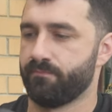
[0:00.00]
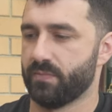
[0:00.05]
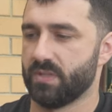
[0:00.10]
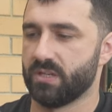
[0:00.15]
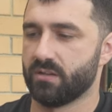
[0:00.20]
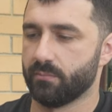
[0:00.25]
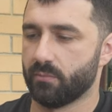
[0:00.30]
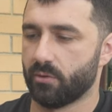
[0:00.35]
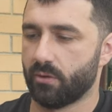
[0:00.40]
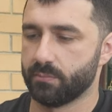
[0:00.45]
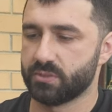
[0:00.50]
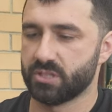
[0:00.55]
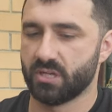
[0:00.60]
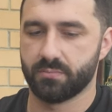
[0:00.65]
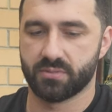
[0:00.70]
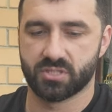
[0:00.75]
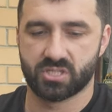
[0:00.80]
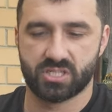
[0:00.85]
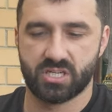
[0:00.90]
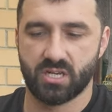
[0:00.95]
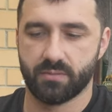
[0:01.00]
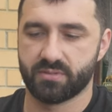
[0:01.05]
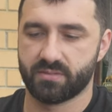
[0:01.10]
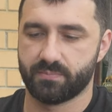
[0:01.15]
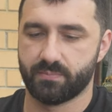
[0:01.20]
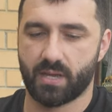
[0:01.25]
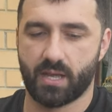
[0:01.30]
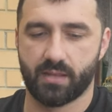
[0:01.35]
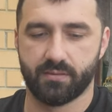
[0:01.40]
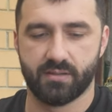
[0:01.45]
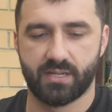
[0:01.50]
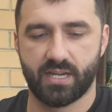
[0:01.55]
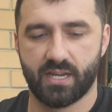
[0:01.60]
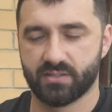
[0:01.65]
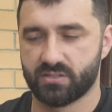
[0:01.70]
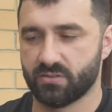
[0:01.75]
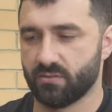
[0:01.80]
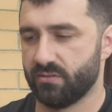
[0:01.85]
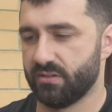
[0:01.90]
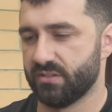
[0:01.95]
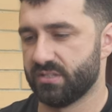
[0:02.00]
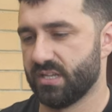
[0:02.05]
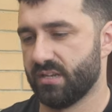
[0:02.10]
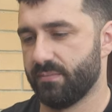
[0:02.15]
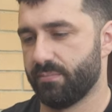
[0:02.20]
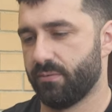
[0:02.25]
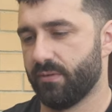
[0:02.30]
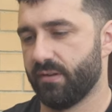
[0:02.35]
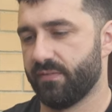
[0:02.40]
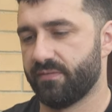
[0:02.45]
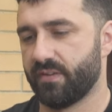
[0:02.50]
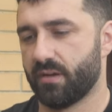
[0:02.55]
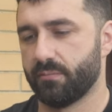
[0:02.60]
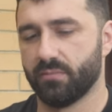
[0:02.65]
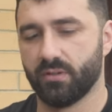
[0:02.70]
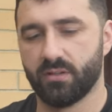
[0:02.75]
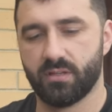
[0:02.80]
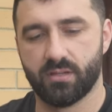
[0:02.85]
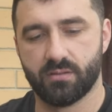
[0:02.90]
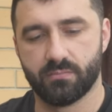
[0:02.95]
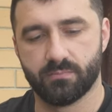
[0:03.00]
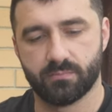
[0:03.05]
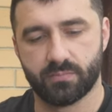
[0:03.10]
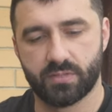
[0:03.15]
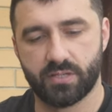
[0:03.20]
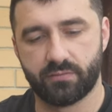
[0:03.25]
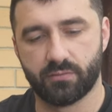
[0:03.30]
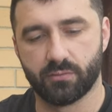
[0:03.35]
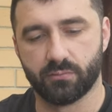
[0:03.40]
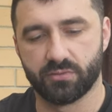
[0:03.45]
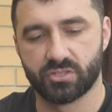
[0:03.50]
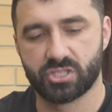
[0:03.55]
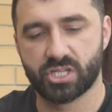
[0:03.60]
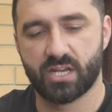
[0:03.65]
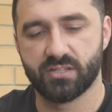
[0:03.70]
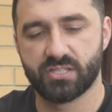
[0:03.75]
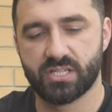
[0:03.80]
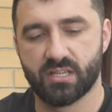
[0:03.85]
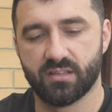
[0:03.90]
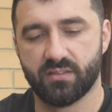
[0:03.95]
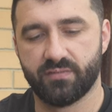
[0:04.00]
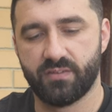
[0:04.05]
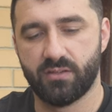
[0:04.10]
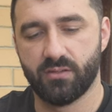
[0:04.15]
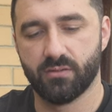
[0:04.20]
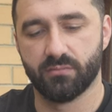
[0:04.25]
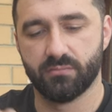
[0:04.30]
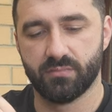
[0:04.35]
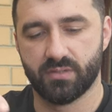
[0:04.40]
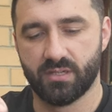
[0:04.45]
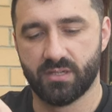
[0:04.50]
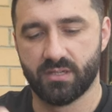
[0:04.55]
You can buy them cheap as chips, but the downside is they're pretty fumbly and difficult to change out in the field.